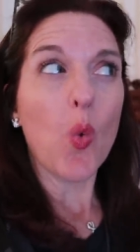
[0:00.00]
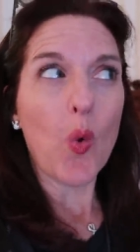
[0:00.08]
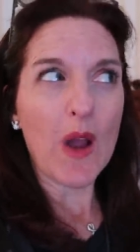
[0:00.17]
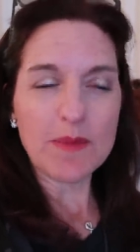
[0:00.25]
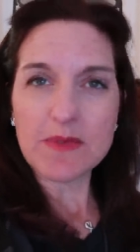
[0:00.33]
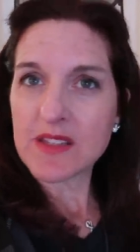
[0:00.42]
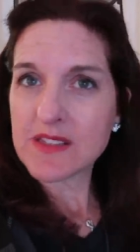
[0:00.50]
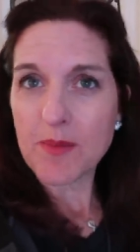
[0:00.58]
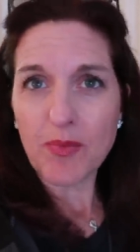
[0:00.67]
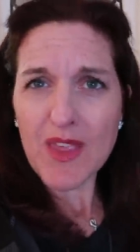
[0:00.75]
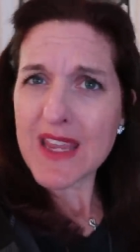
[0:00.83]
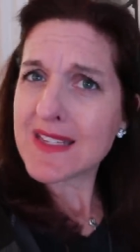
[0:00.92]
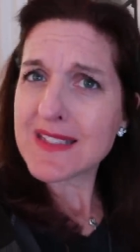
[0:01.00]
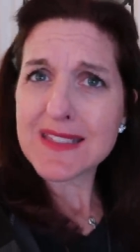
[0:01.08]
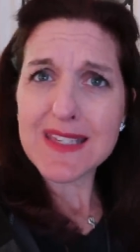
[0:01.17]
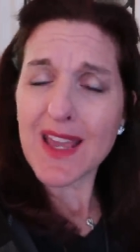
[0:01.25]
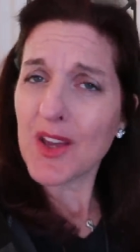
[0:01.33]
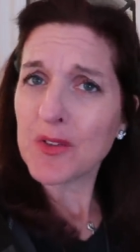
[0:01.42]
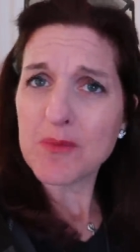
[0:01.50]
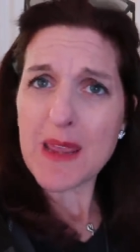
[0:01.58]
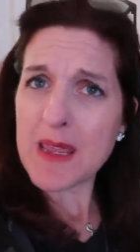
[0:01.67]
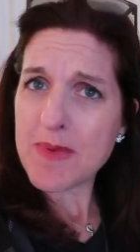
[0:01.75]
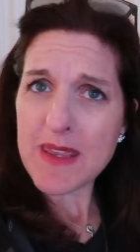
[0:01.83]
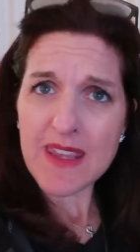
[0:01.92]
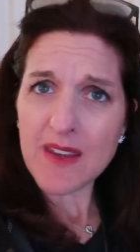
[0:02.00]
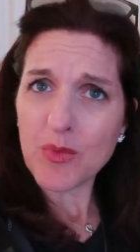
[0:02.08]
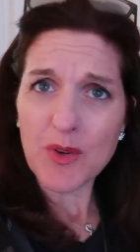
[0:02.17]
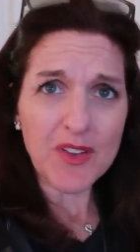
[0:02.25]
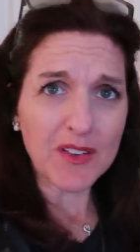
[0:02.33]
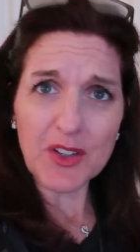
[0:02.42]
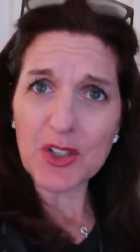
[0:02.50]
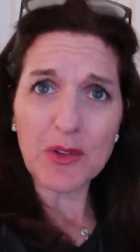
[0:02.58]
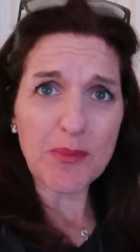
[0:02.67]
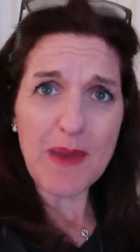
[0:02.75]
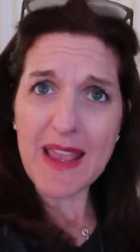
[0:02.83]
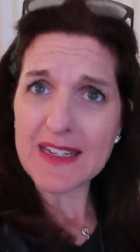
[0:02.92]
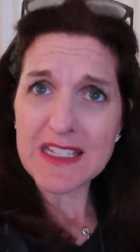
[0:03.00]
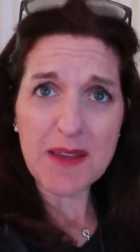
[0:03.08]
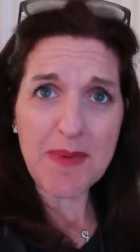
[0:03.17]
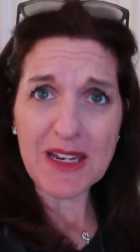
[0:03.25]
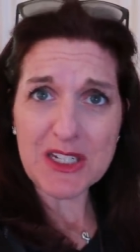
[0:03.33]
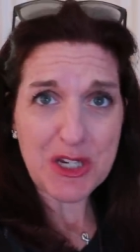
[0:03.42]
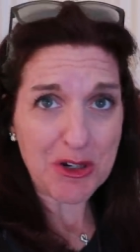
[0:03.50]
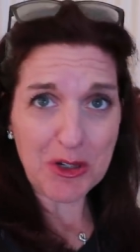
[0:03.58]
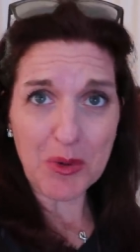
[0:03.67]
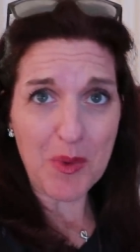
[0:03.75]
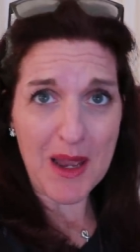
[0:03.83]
wiped some things down maybe with a little antibacterial